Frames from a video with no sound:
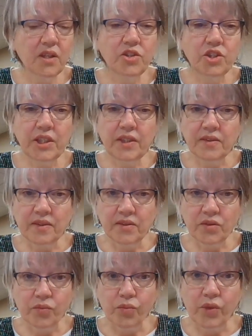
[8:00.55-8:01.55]

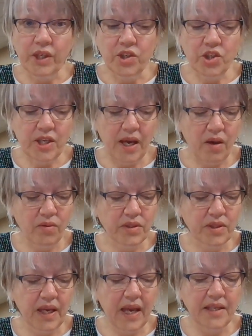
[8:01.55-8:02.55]
Jesus reached
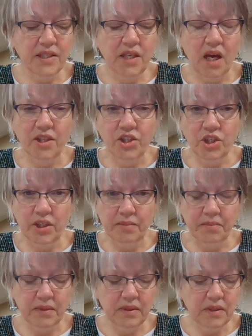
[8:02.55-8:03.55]
out and touched
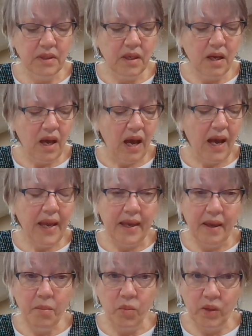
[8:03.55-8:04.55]
him. I
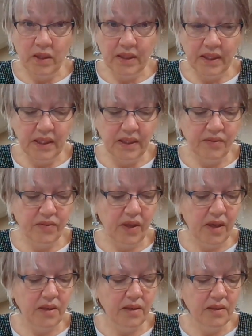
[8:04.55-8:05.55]
am willing, he
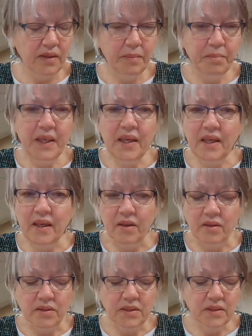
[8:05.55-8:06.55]
said. Be
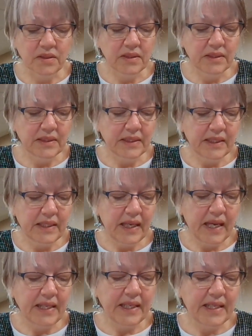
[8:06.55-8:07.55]
healed.
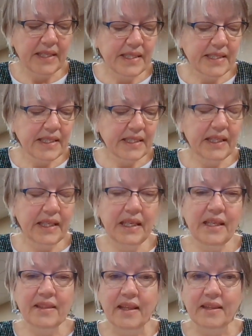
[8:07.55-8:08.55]
And
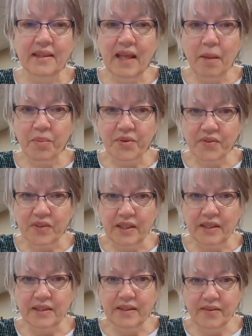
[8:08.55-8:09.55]
instantly the
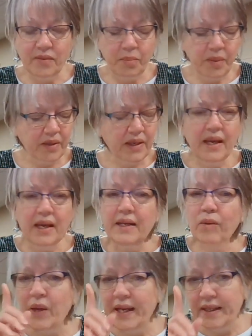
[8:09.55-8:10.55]
leprosy disappeared.
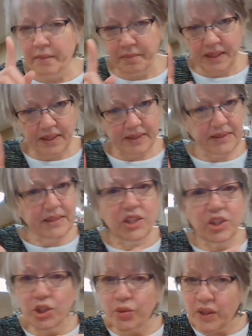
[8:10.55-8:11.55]
Wait a minute.
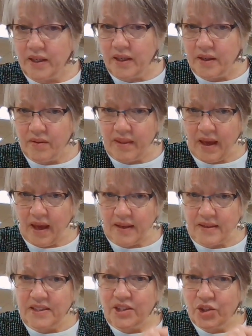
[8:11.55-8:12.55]
Did you hear
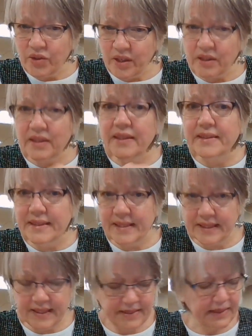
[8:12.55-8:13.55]
that? Did you hear? Listen
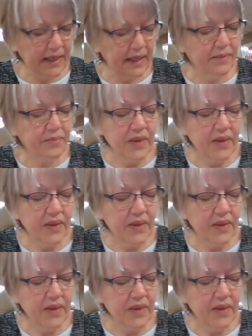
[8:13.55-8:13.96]
to this again.